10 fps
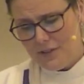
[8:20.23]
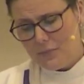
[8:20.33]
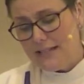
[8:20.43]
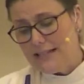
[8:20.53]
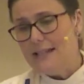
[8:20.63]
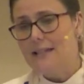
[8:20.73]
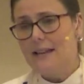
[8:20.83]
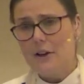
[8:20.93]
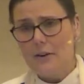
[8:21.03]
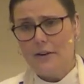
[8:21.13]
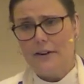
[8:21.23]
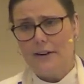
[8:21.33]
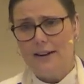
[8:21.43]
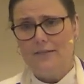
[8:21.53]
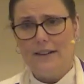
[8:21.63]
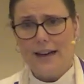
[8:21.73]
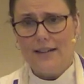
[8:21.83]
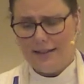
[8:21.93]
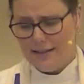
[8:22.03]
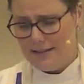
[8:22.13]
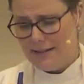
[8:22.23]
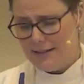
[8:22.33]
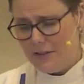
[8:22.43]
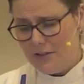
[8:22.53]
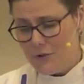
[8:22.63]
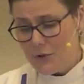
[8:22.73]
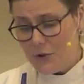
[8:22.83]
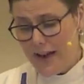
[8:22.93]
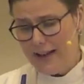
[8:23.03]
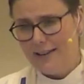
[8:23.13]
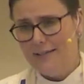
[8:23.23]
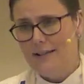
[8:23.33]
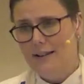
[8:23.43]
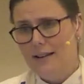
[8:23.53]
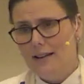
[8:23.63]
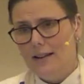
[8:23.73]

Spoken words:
We see terror and violence in Ukraine,